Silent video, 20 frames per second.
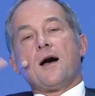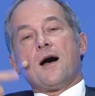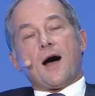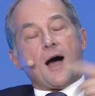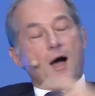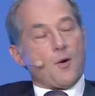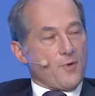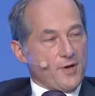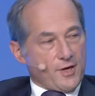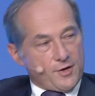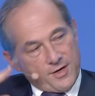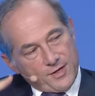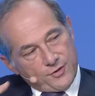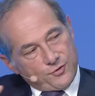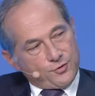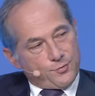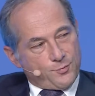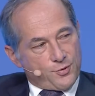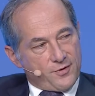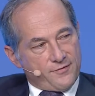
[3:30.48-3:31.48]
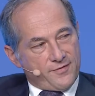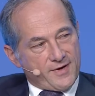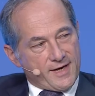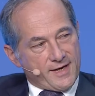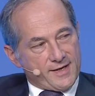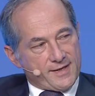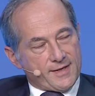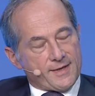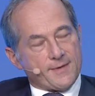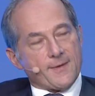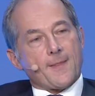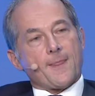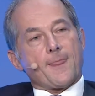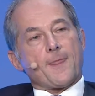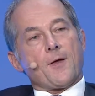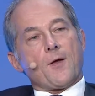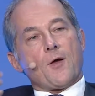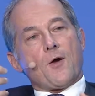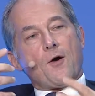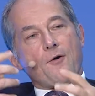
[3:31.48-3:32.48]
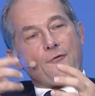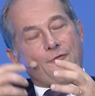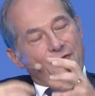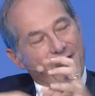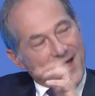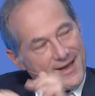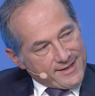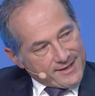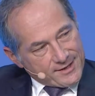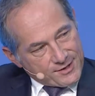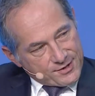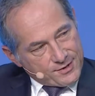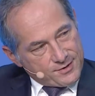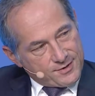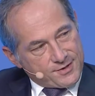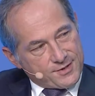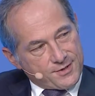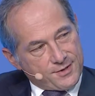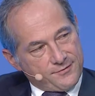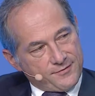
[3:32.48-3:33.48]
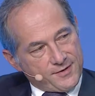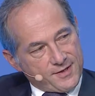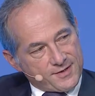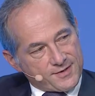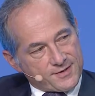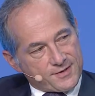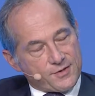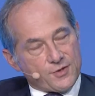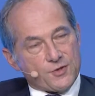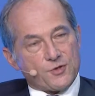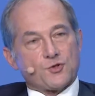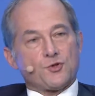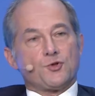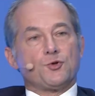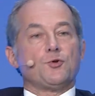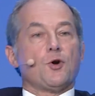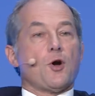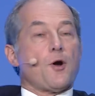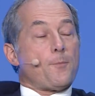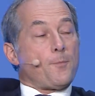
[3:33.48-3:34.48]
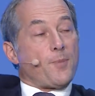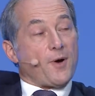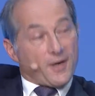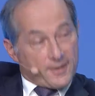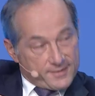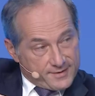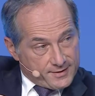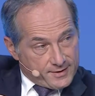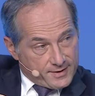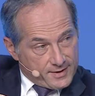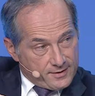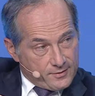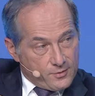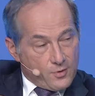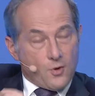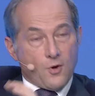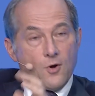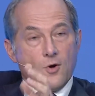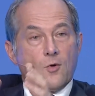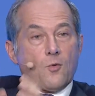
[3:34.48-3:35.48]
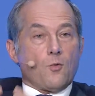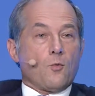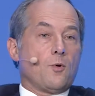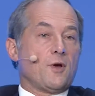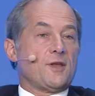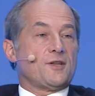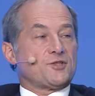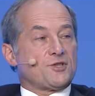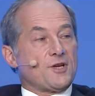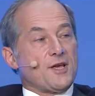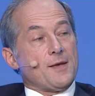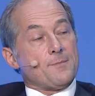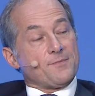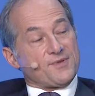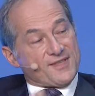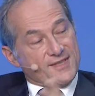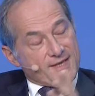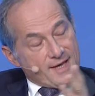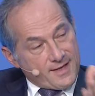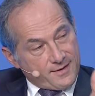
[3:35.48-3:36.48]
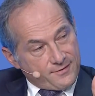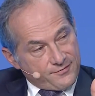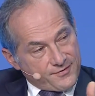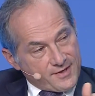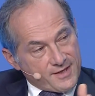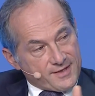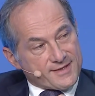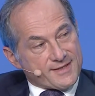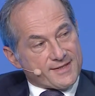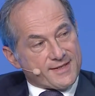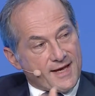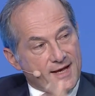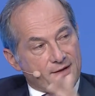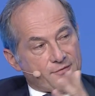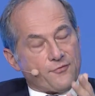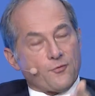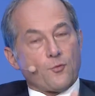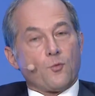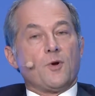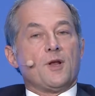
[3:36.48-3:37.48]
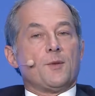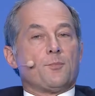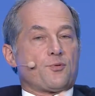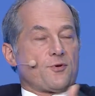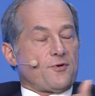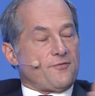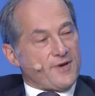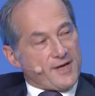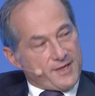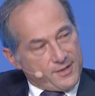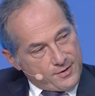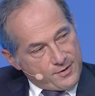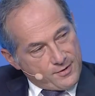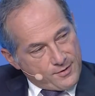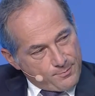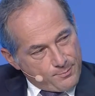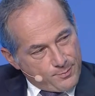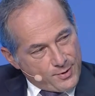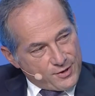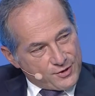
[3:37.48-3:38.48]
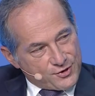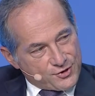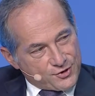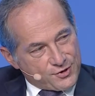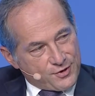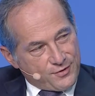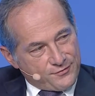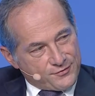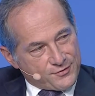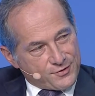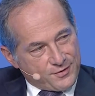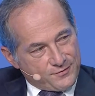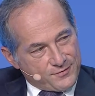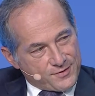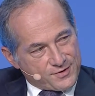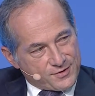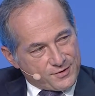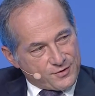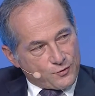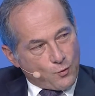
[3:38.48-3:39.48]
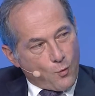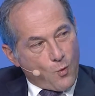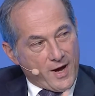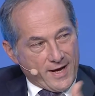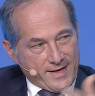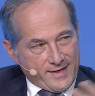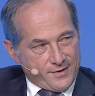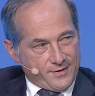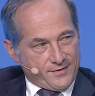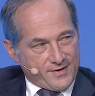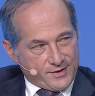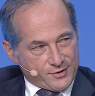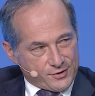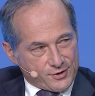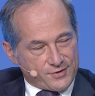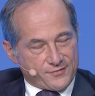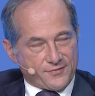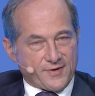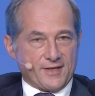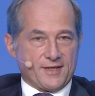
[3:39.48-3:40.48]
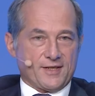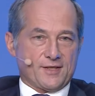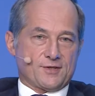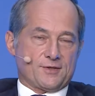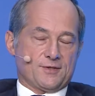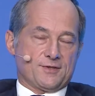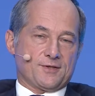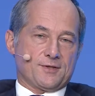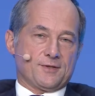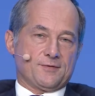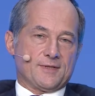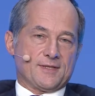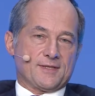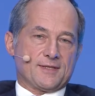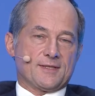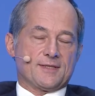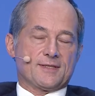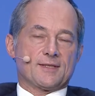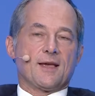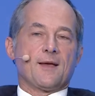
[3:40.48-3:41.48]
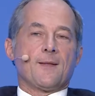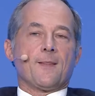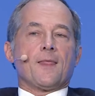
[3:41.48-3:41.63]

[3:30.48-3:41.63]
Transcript: Are we going to provide a financial service to a partner which itself will provide a bunch of services wider than just financial services?